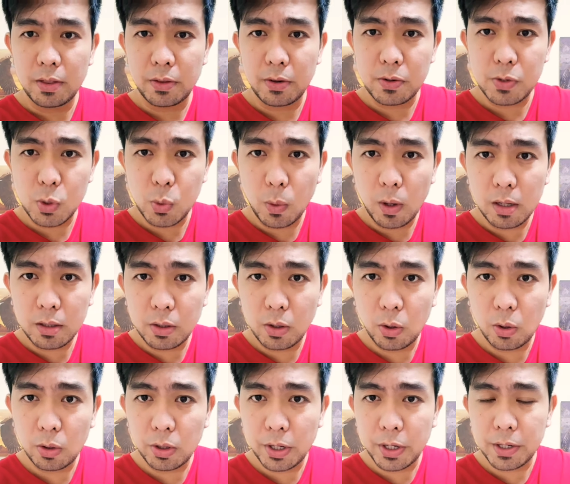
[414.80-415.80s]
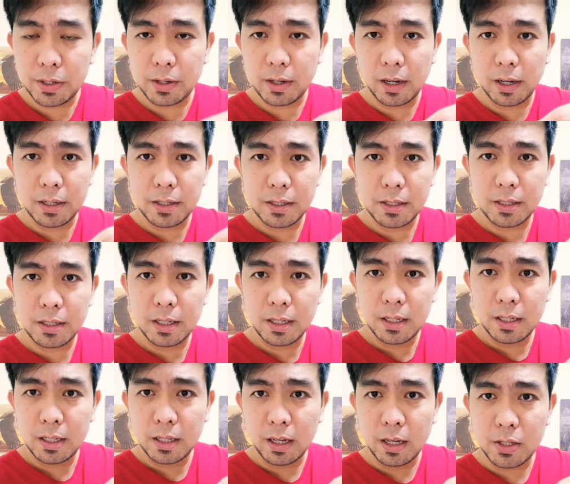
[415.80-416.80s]
there's one hole here, guys,
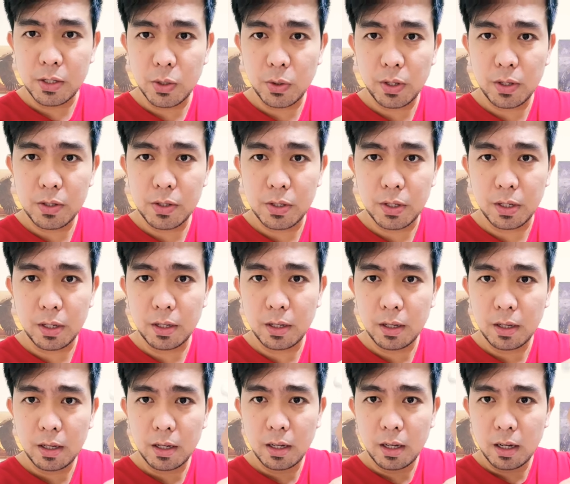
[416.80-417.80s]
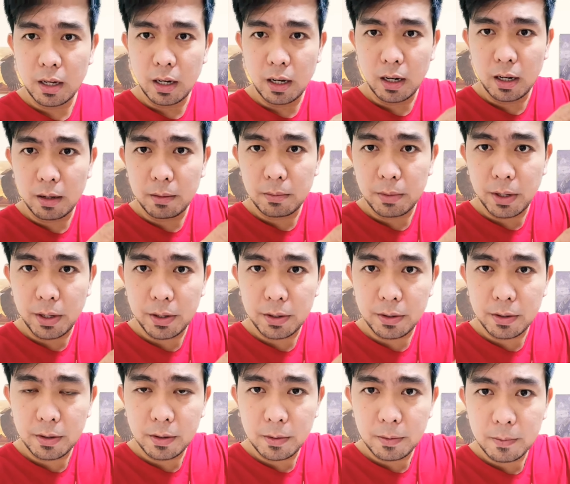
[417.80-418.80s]
as you can see
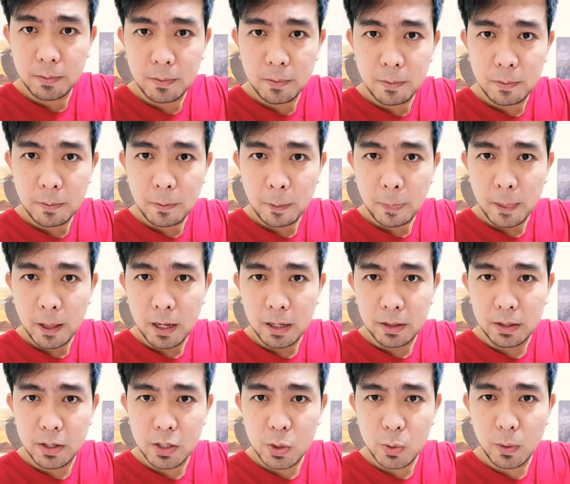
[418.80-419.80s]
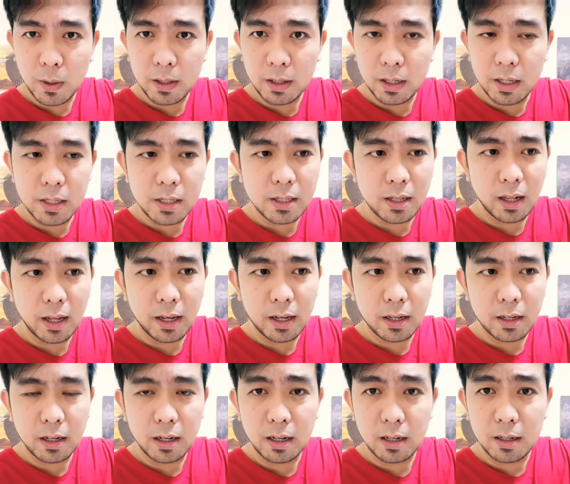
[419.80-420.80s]
here. This one is
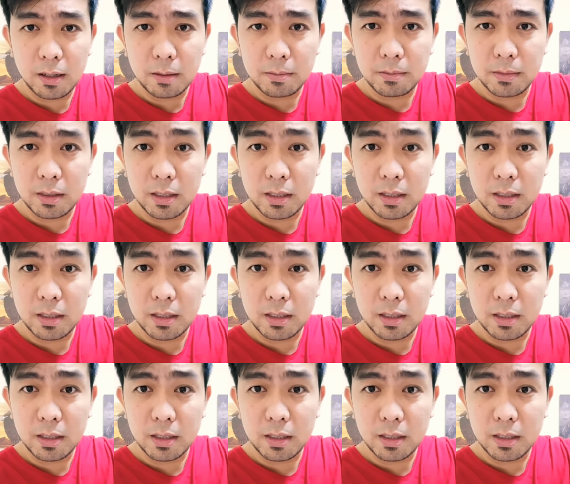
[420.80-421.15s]
like the